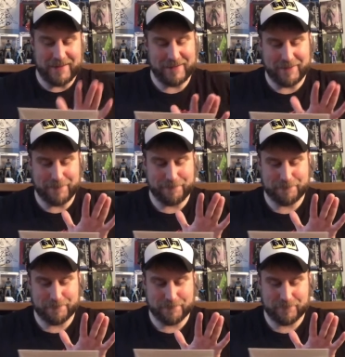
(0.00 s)

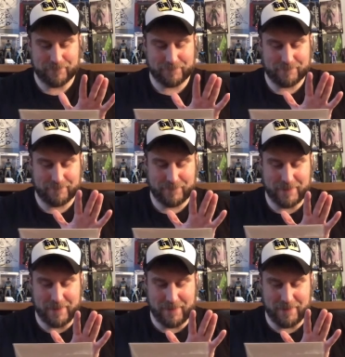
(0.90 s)

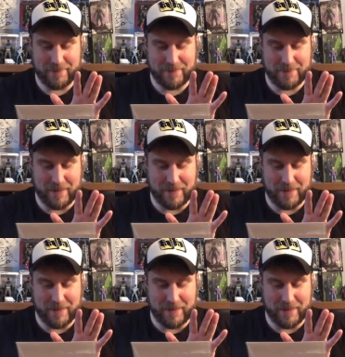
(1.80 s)
(silence)